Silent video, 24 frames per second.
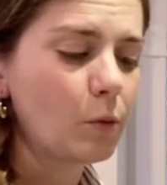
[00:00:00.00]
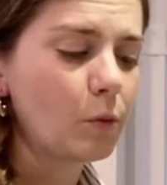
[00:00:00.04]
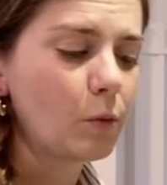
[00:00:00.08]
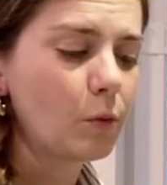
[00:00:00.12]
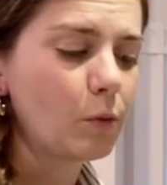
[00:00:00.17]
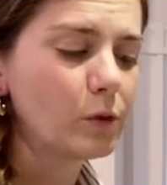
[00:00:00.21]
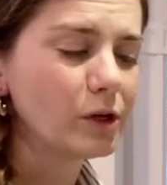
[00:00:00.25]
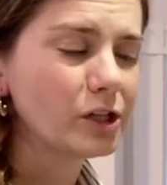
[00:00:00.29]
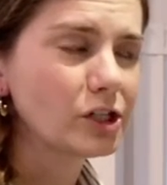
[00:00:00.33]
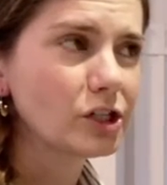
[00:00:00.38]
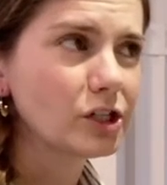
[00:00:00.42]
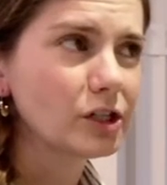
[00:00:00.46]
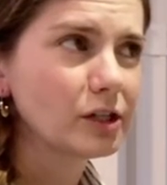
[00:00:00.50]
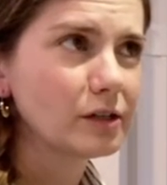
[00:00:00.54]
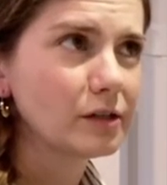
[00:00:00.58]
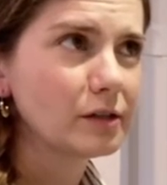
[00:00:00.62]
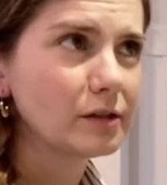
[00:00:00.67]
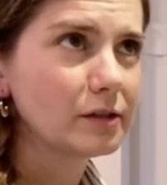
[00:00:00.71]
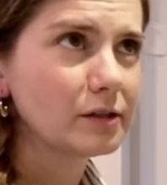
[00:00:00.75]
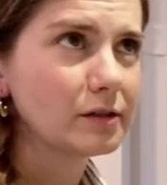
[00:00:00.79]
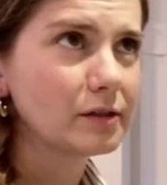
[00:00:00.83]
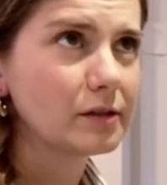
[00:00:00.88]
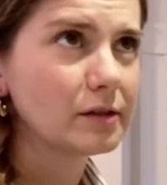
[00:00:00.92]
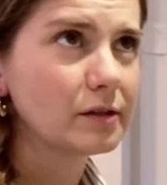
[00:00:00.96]
which
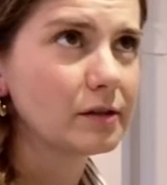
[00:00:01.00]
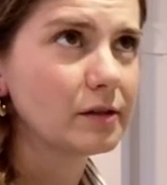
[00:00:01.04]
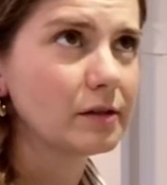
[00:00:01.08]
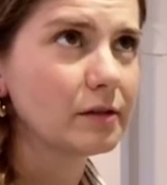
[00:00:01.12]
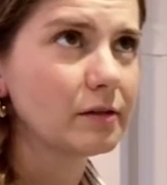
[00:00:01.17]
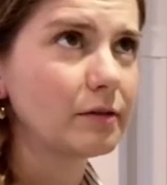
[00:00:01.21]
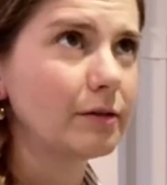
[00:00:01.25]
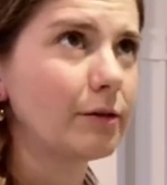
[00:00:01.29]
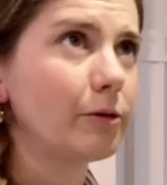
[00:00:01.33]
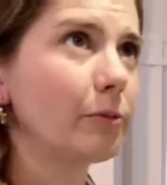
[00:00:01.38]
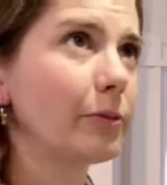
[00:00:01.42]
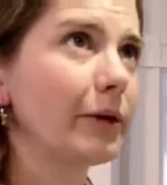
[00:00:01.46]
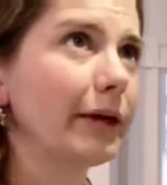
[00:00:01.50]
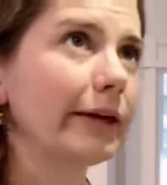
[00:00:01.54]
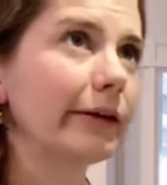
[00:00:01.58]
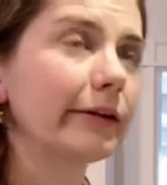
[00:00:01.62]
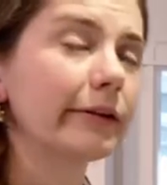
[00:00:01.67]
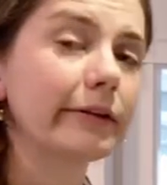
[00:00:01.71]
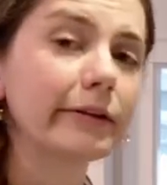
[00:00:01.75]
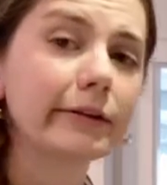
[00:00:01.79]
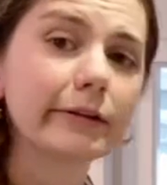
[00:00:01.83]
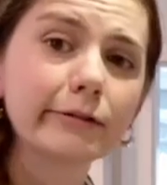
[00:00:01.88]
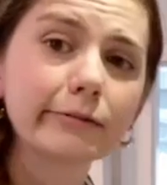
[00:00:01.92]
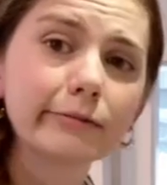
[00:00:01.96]
is, oh my
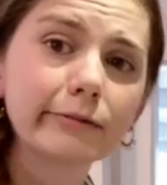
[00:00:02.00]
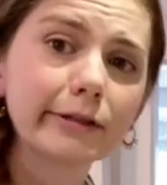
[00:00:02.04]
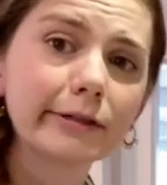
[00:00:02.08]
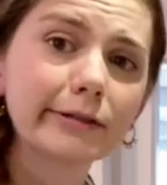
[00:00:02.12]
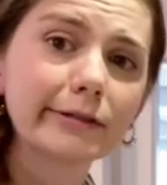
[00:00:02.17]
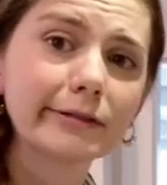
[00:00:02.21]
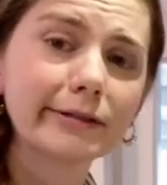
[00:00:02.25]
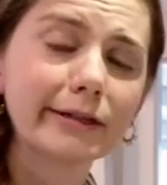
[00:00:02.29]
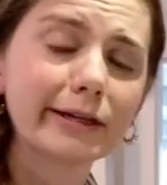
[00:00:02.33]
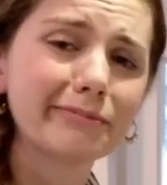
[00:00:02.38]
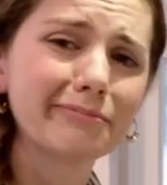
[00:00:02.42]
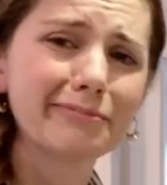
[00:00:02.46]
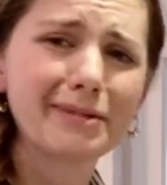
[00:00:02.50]
goodness, what is that?